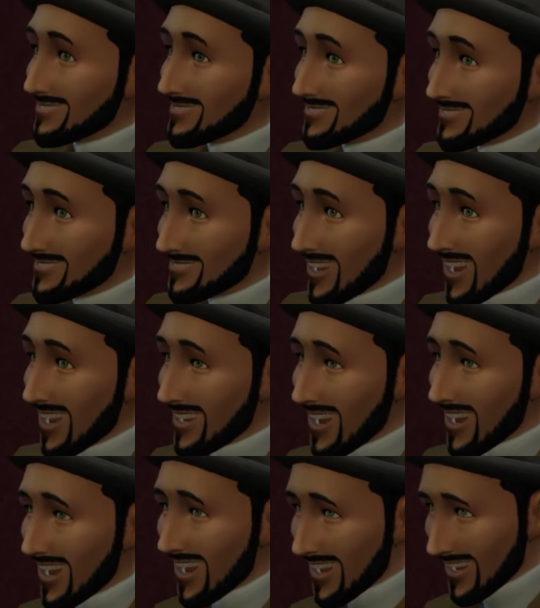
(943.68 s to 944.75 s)
in the morning,
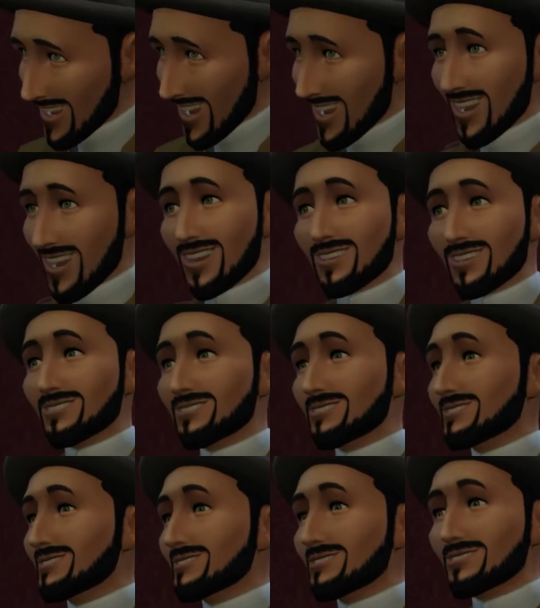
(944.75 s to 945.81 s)
and we shall be at
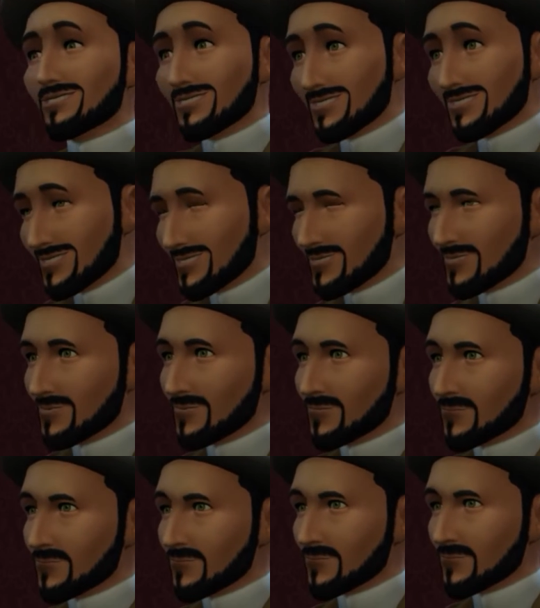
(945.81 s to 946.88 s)
Yoxley Old Place
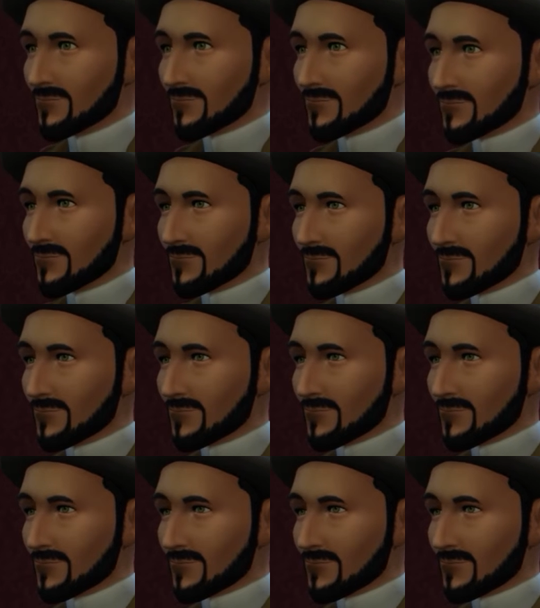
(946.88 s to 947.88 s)
between 8 and 9.